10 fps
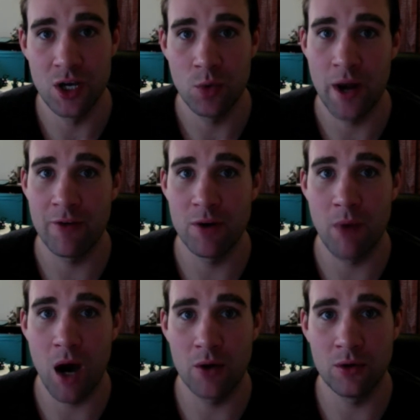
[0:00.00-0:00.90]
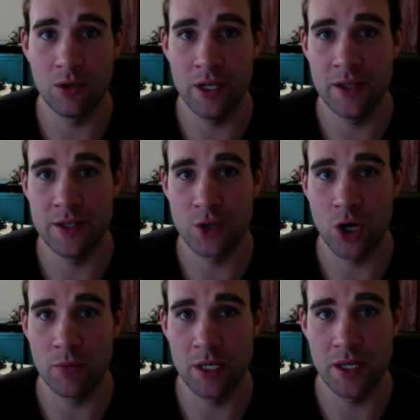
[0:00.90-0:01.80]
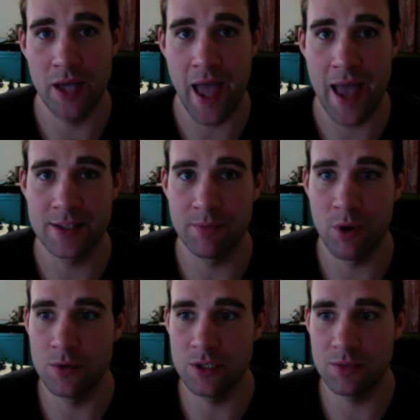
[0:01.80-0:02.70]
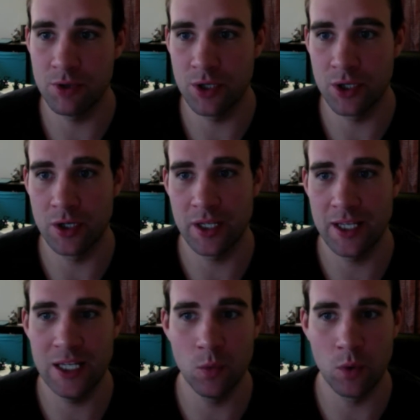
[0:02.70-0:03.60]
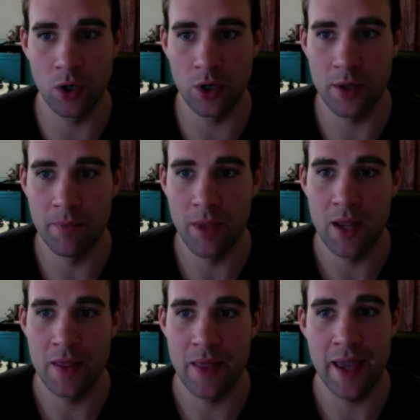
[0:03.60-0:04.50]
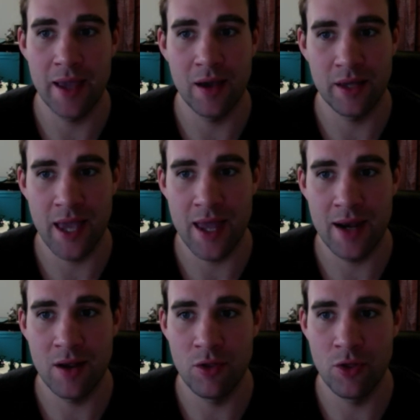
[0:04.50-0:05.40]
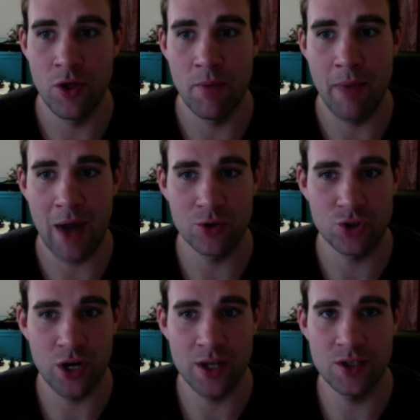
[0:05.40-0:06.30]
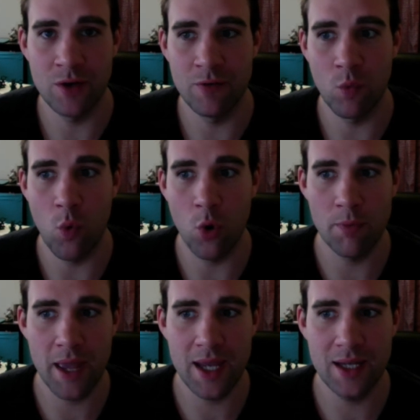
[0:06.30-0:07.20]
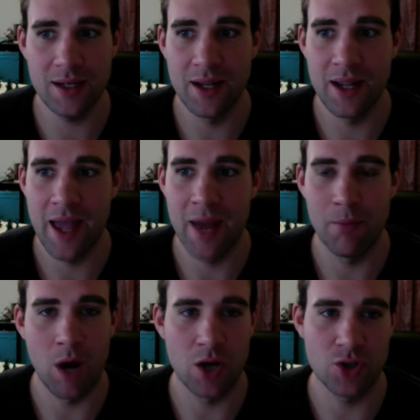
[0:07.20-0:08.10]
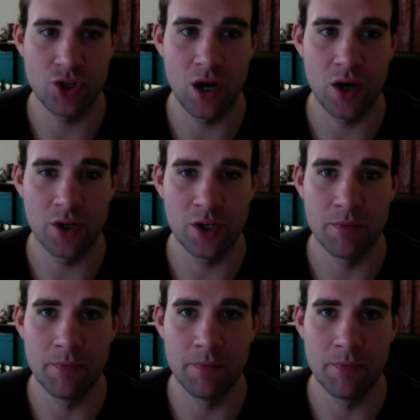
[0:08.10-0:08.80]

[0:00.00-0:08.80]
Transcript: When every model in this army has the Bone Splitter keyword, they get the battle traits of War Paint and Monster Hunter.